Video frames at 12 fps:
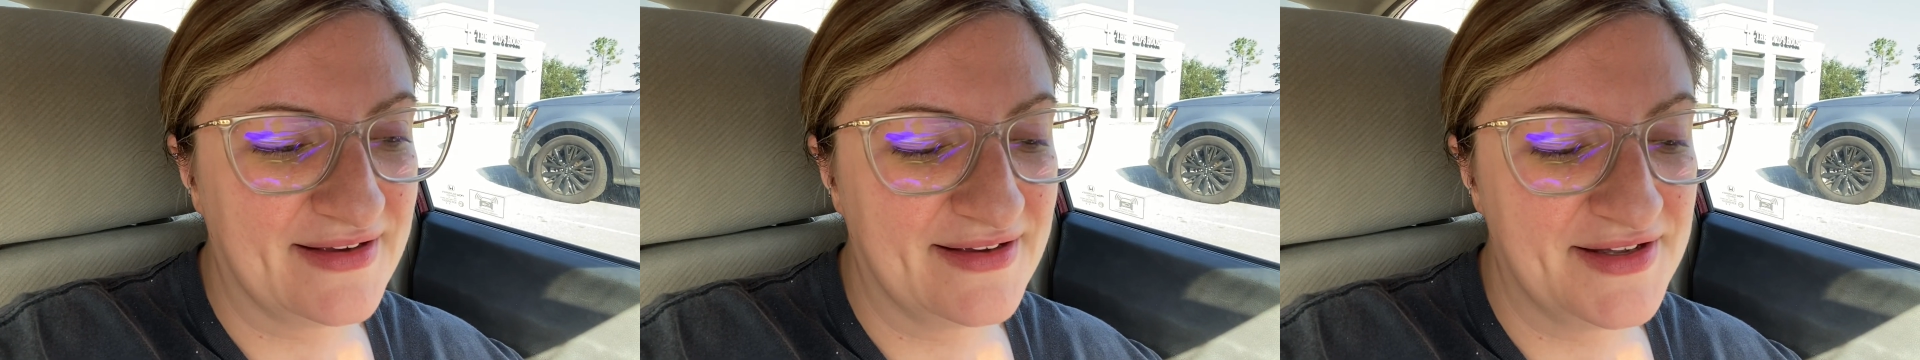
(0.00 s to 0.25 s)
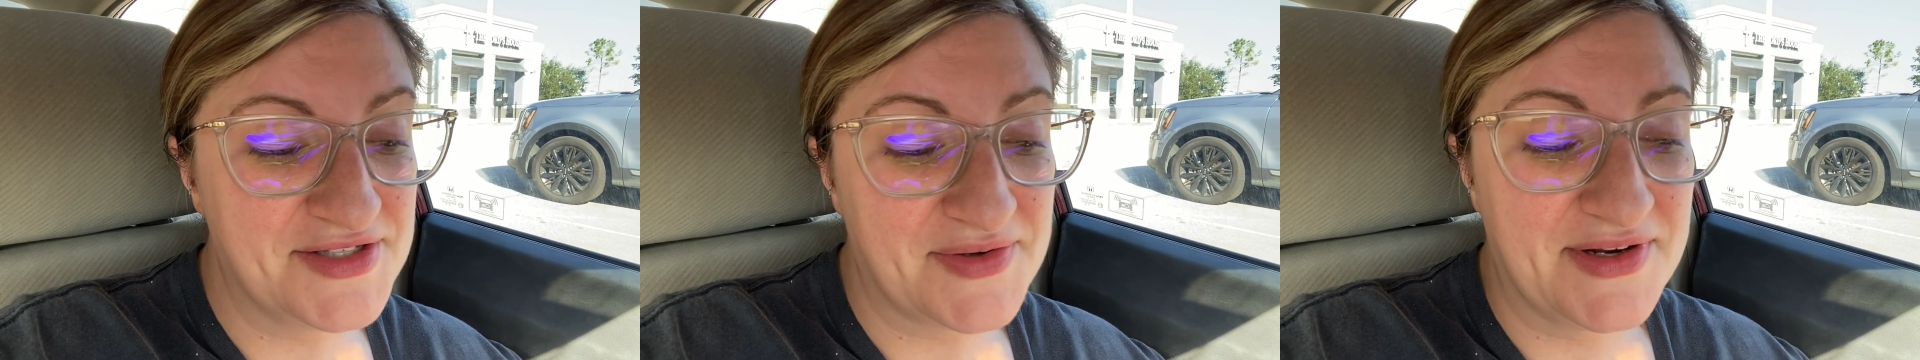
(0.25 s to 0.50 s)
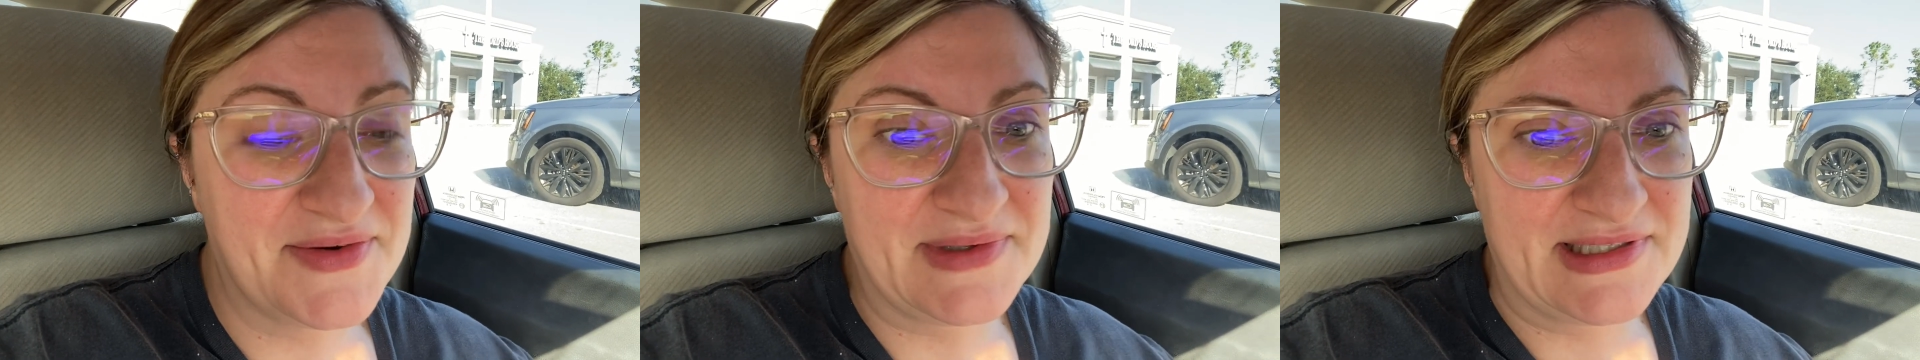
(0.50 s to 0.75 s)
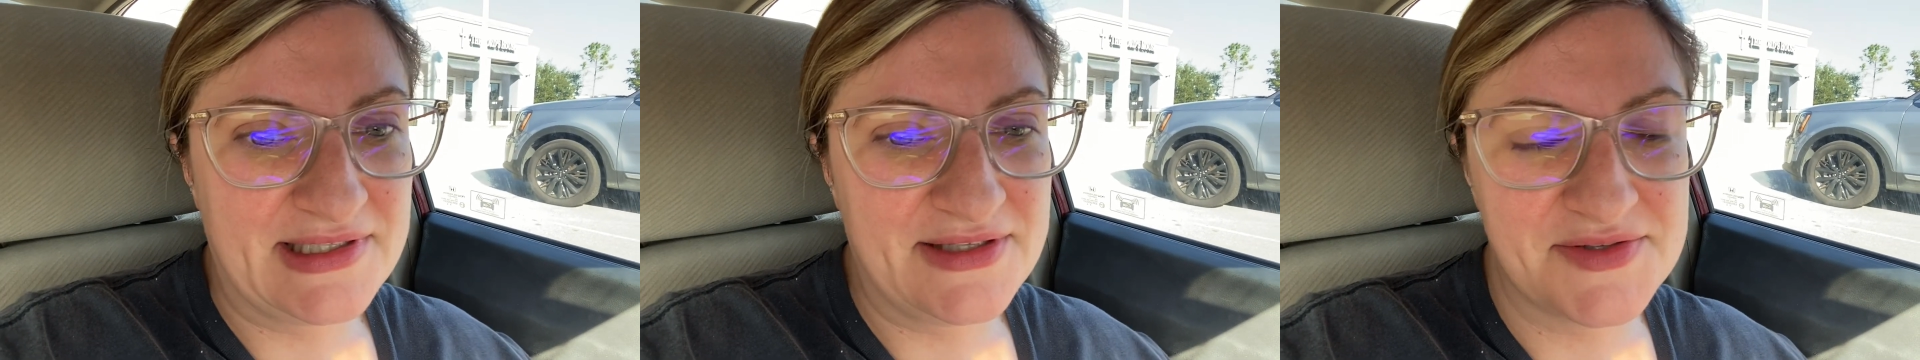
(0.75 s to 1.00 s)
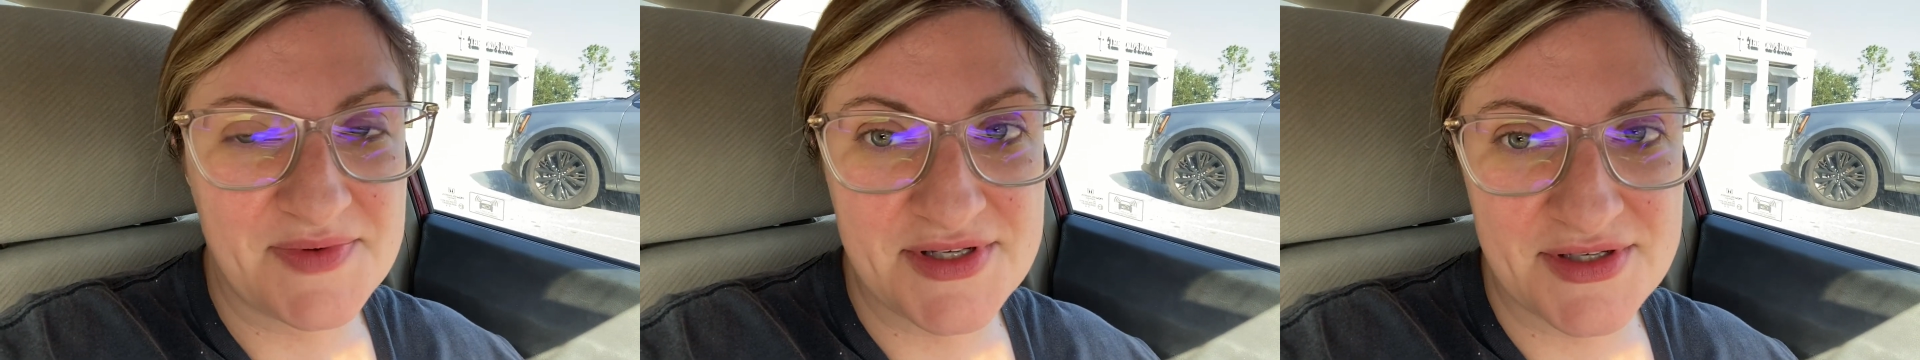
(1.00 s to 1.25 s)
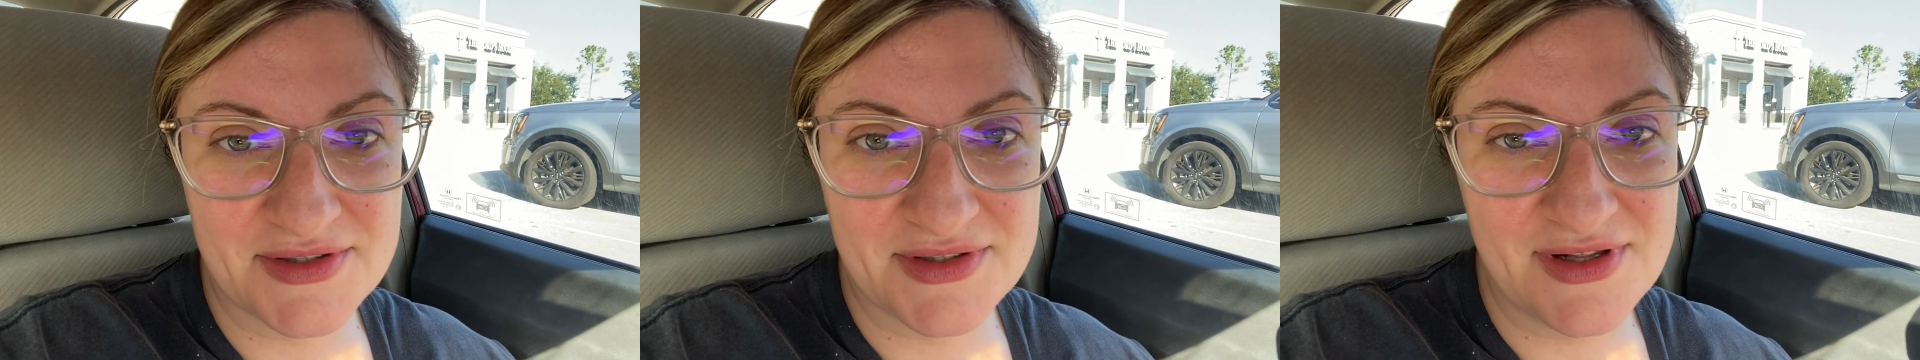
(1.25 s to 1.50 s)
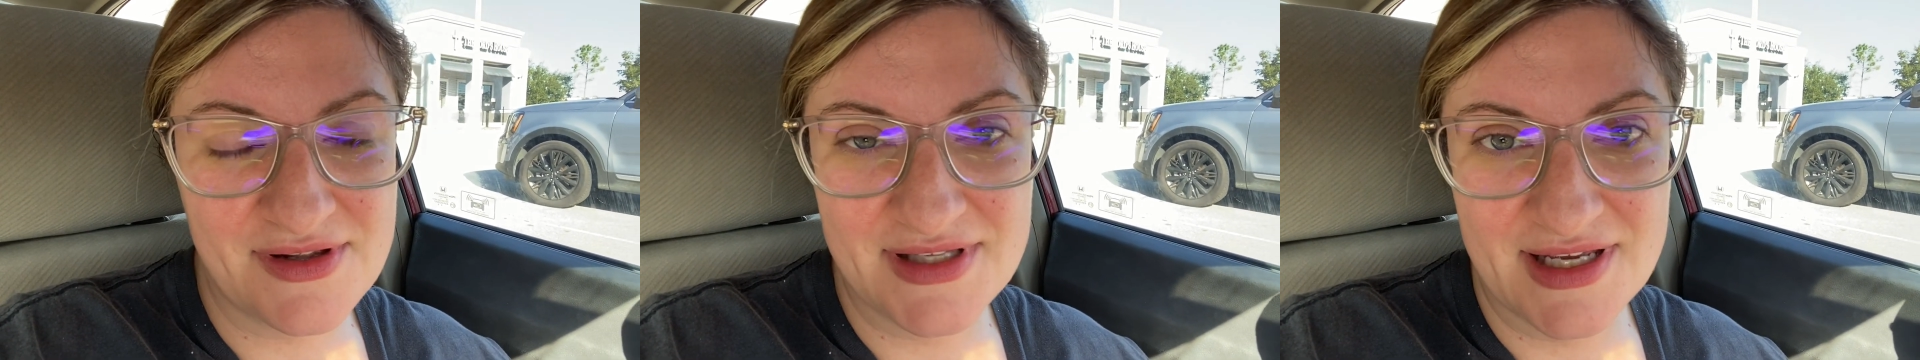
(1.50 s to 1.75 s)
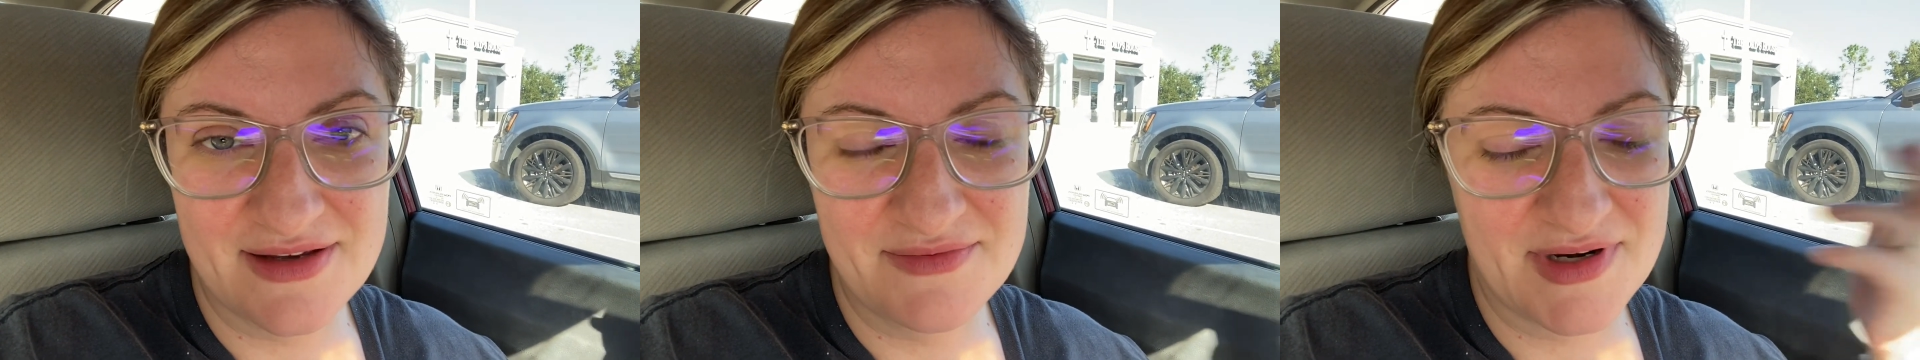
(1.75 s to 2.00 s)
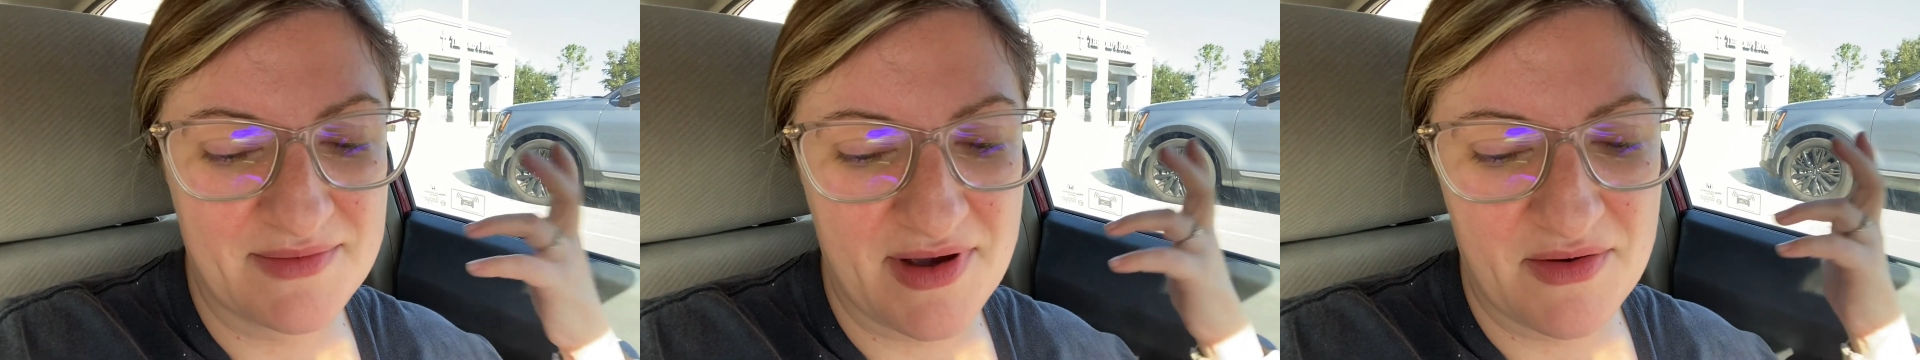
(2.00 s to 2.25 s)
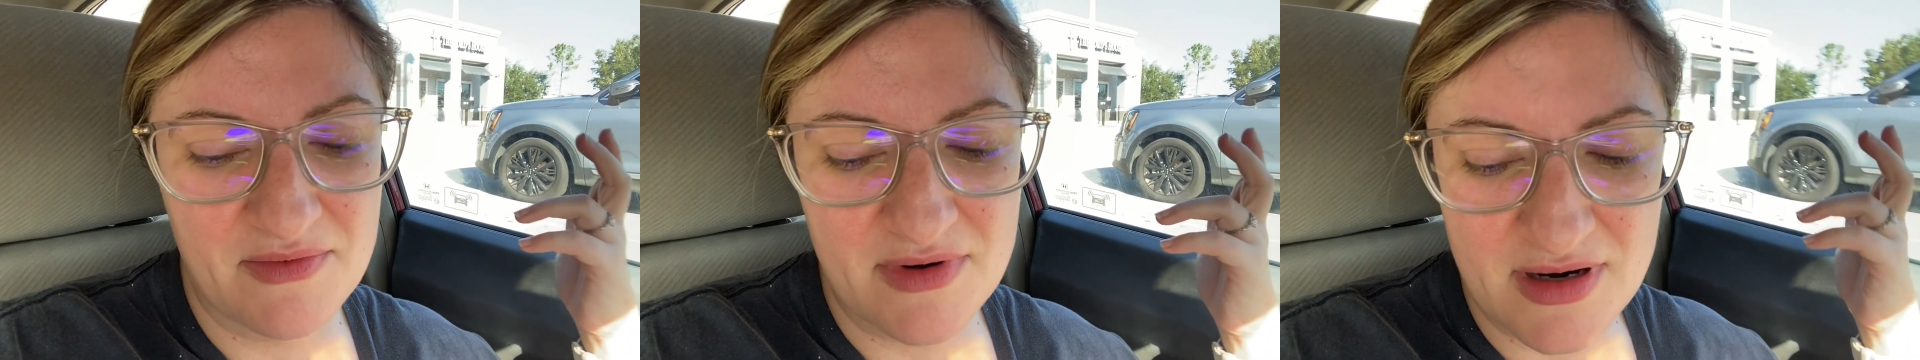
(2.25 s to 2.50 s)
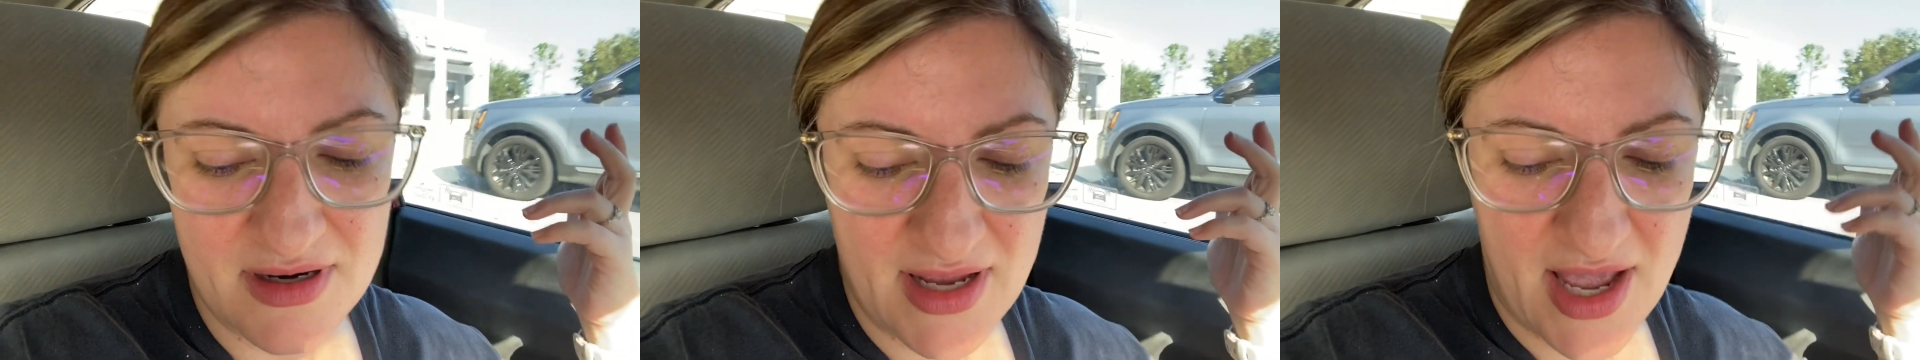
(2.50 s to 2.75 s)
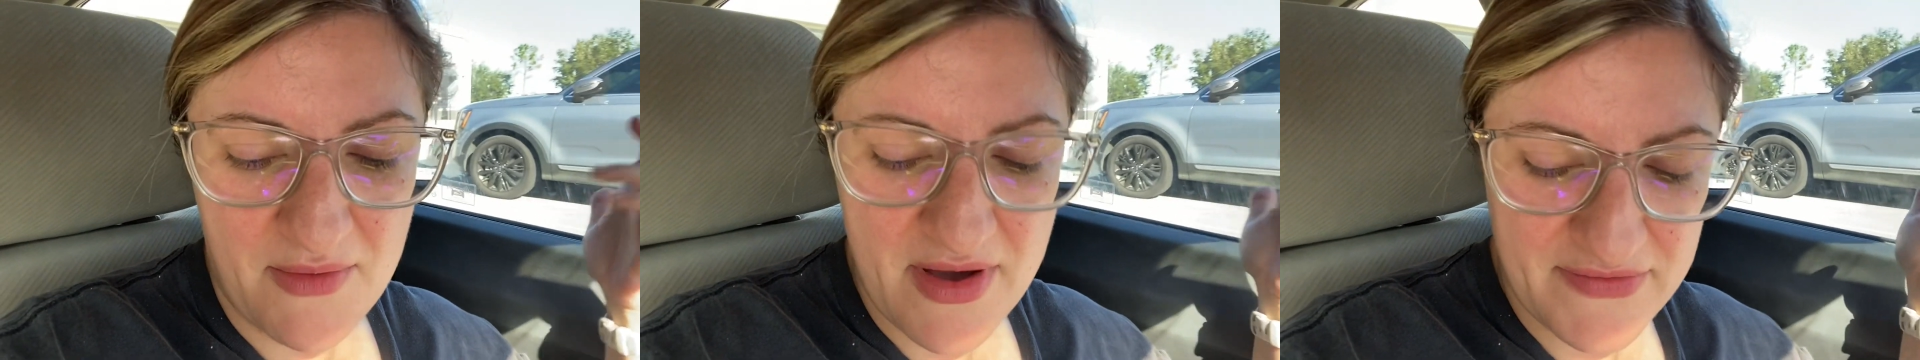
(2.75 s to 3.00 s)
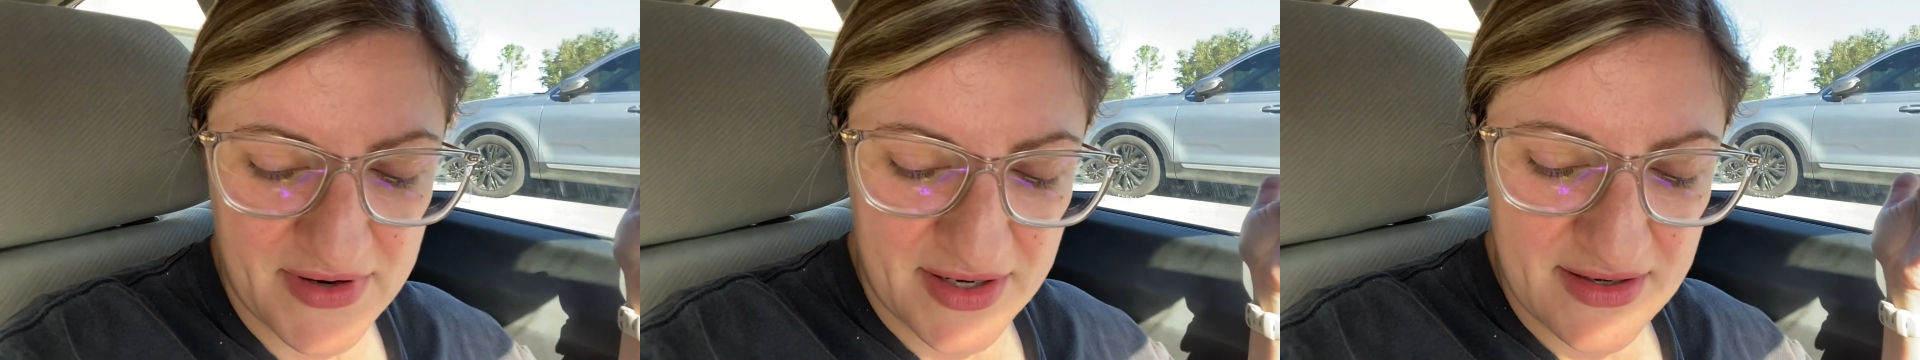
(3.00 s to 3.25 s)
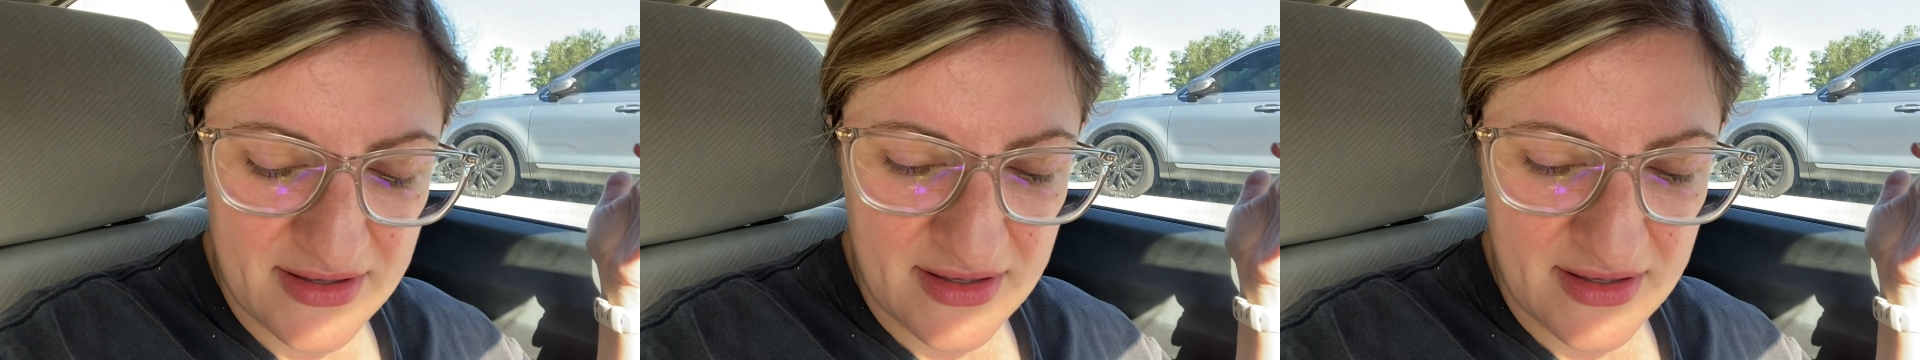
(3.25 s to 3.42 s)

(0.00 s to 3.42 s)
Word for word: and so I don't get to use my Cirkul all day when I'm at work. However,